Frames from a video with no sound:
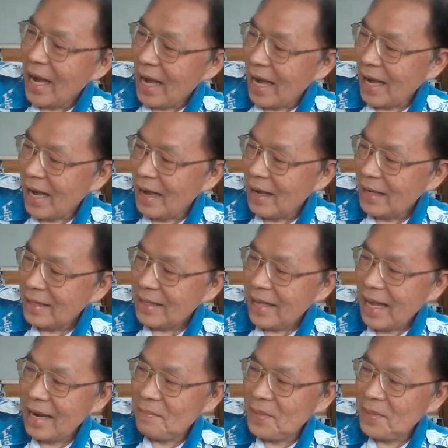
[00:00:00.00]

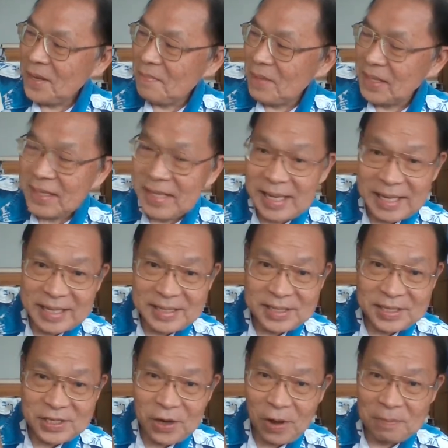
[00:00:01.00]
Telomere
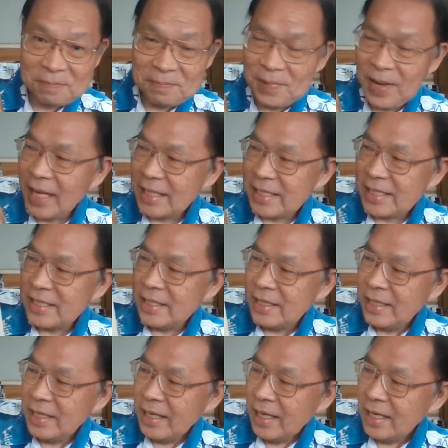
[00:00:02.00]
maintenance complex,
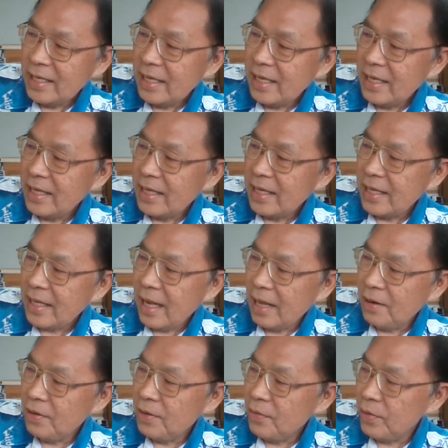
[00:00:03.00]

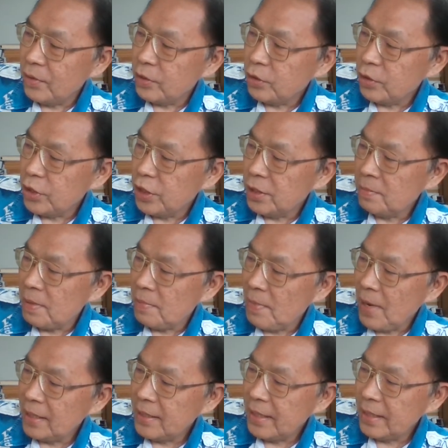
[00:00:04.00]
calorie restriction
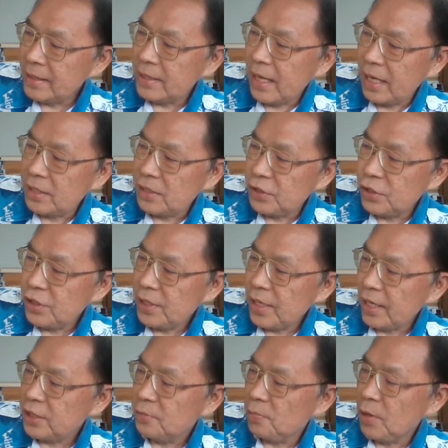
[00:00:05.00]
memetics, and gene
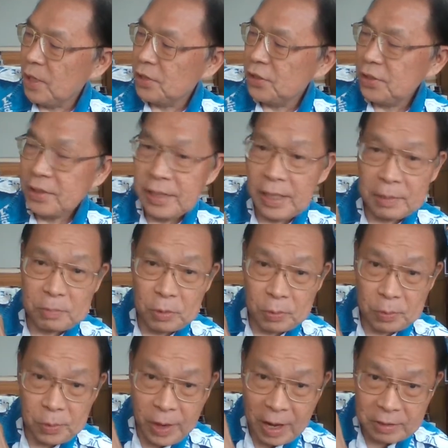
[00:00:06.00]
expression, a
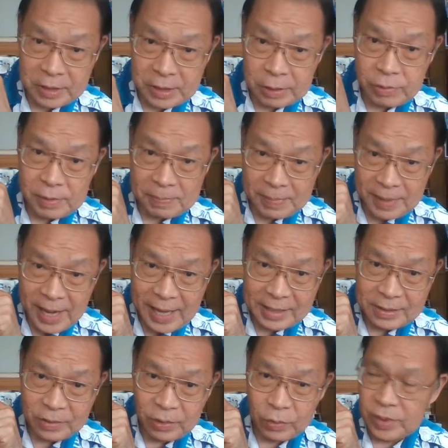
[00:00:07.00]
proprietary
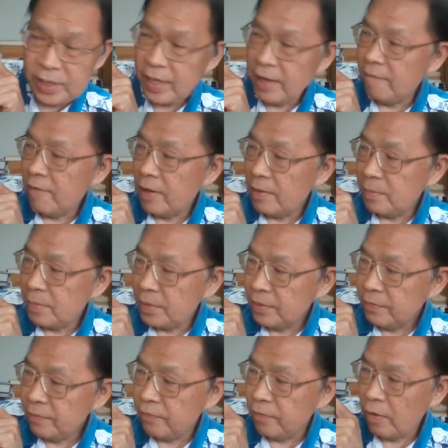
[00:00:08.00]
blend only
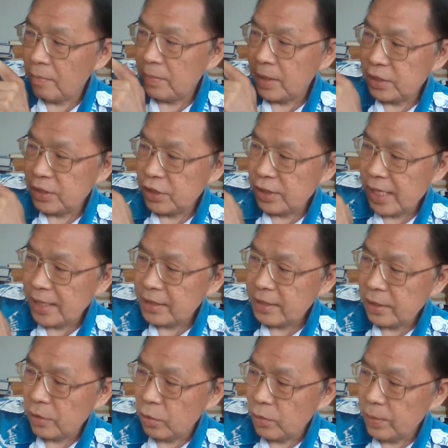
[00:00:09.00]
available from
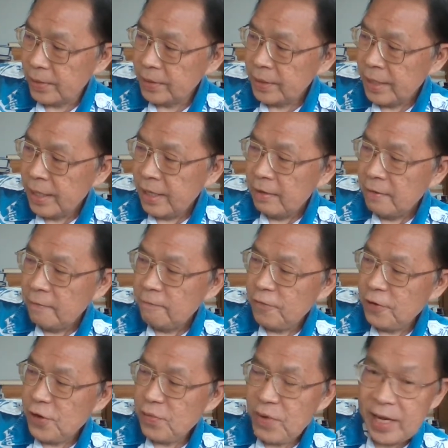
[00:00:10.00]
Genes Global,
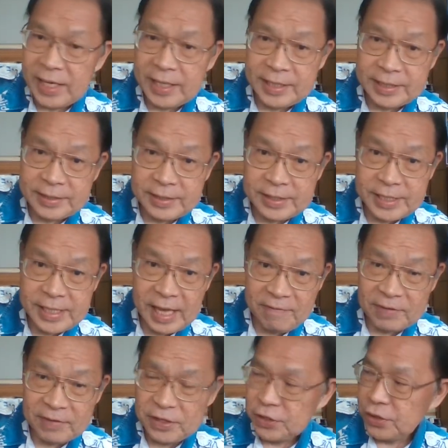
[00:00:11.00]
free radical
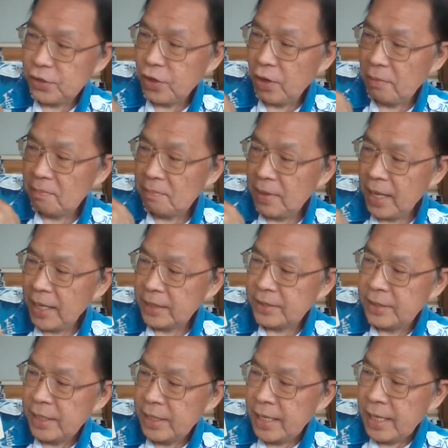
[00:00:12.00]
scavenger
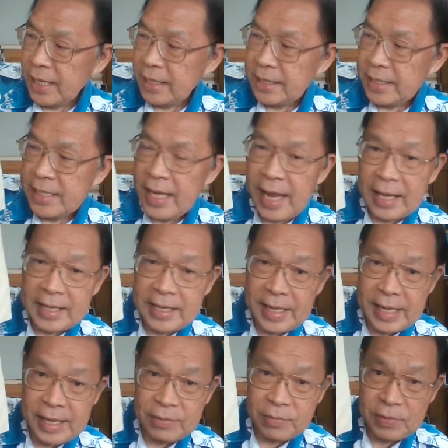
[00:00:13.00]
complex,
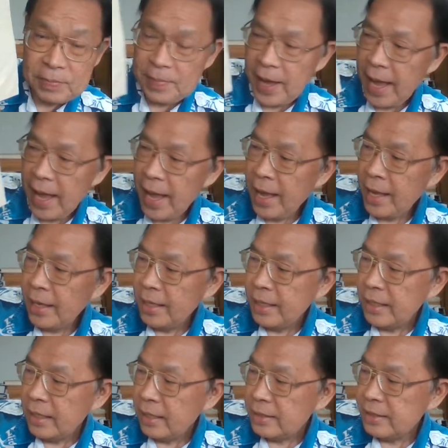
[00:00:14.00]
DNA repair,
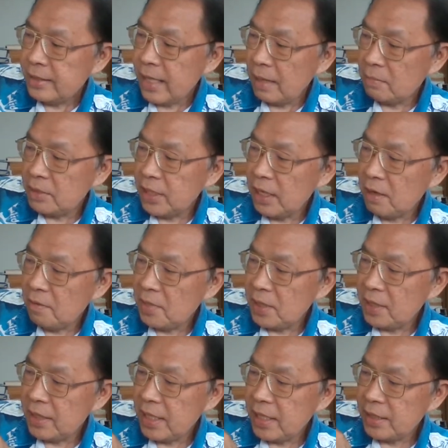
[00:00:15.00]
stem cell
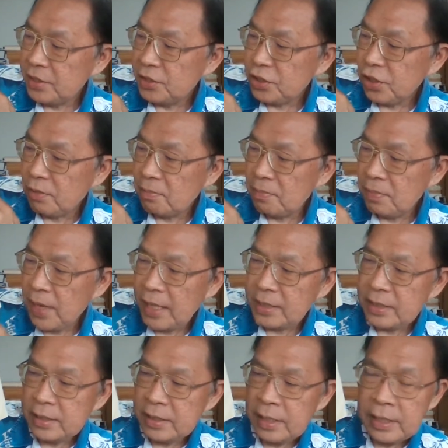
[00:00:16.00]
maintenance
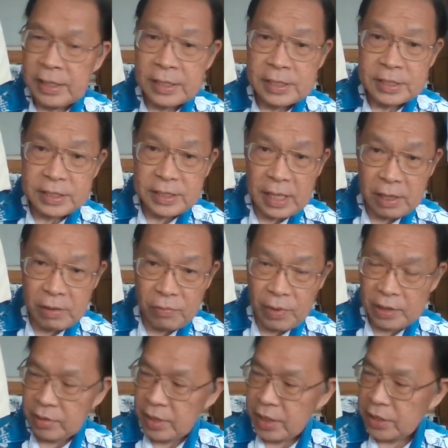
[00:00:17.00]
complex, cell
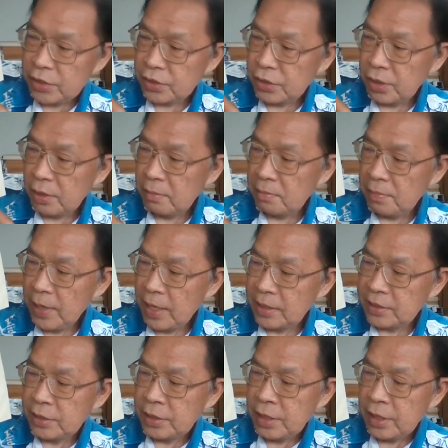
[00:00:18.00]
regulation
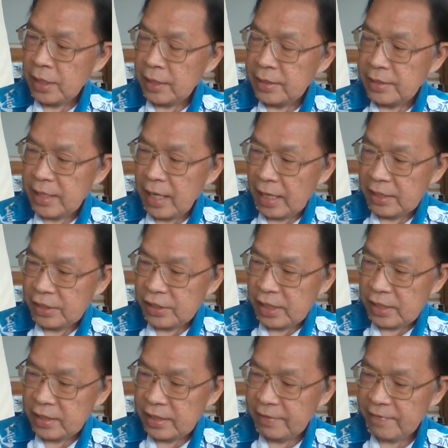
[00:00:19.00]
complex,
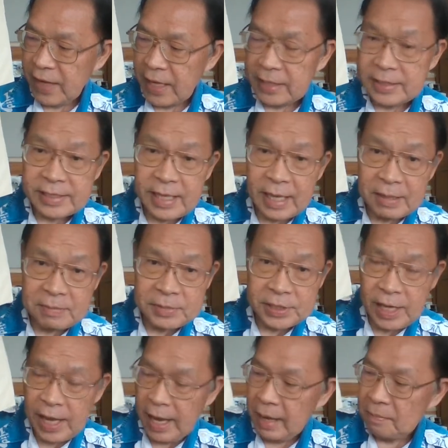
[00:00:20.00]
digestive
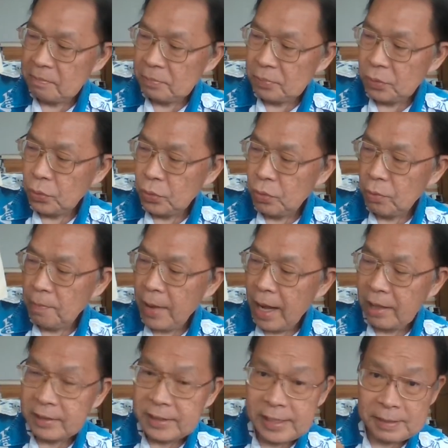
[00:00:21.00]
enzymes, and
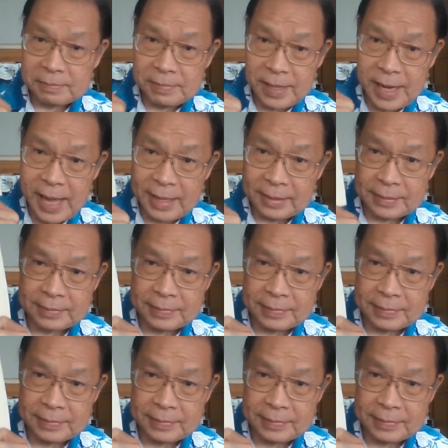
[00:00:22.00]
probiotic blend.